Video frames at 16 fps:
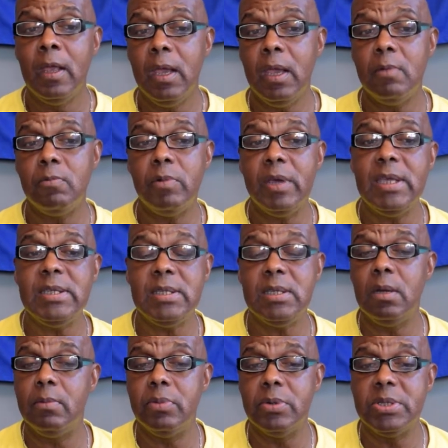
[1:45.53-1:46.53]
And race
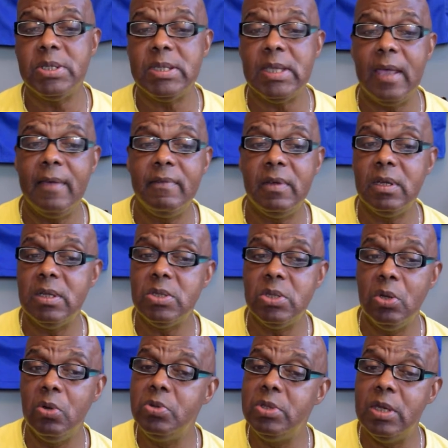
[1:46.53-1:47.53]
number 7 is
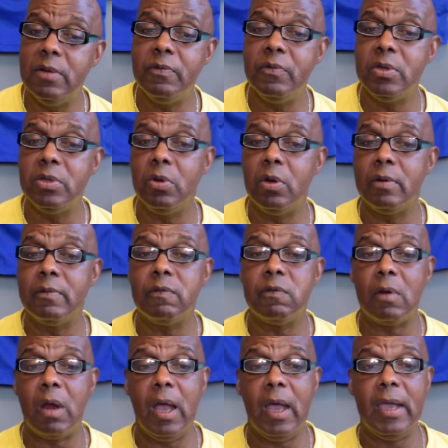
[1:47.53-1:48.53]
no different on
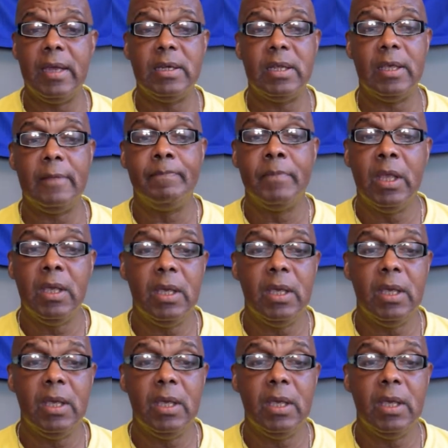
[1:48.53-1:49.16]
Friday.